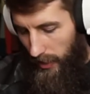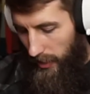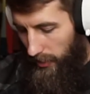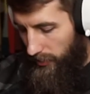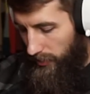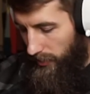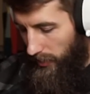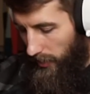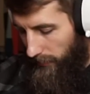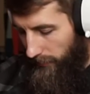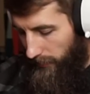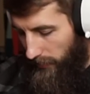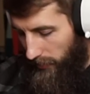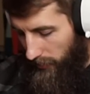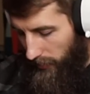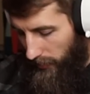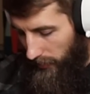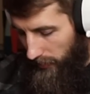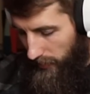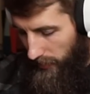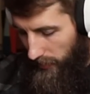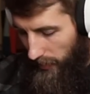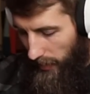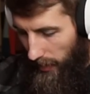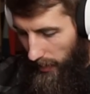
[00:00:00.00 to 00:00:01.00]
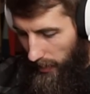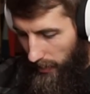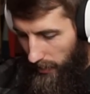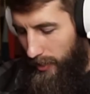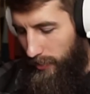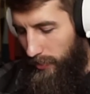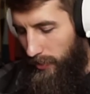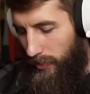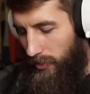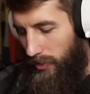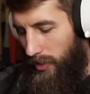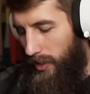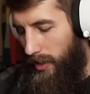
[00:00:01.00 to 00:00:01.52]

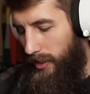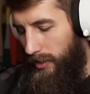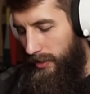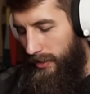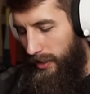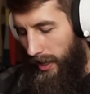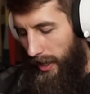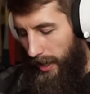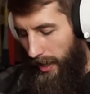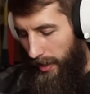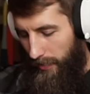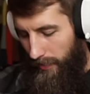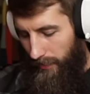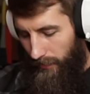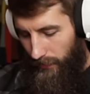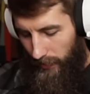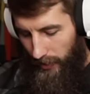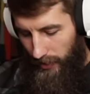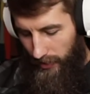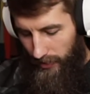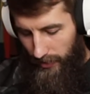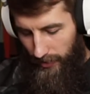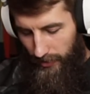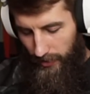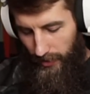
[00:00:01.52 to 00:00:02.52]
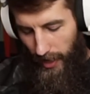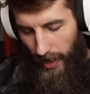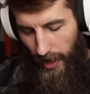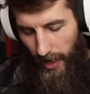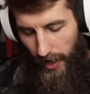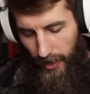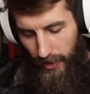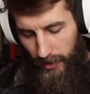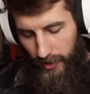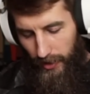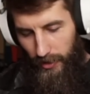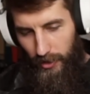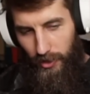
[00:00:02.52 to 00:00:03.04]
It's been a long time. This is a
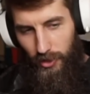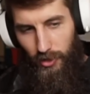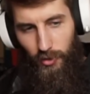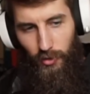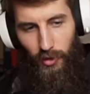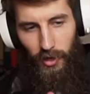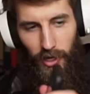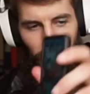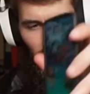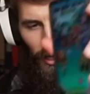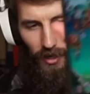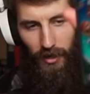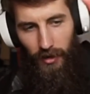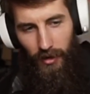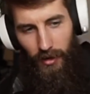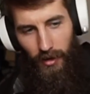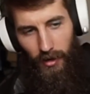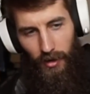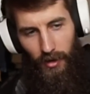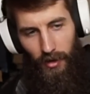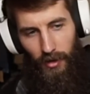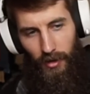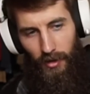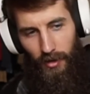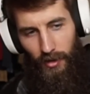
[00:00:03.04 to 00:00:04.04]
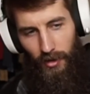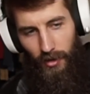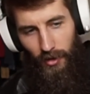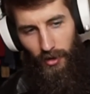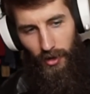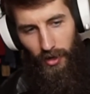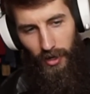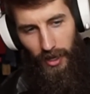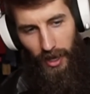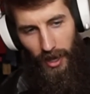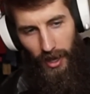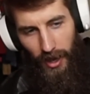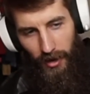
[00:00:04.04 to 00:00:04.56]
hectic screen.
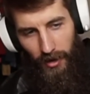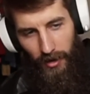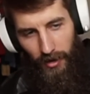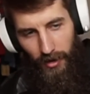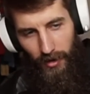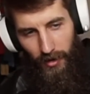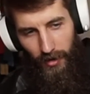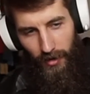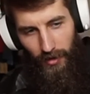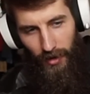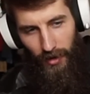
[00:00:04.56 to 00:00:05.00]
Look at that.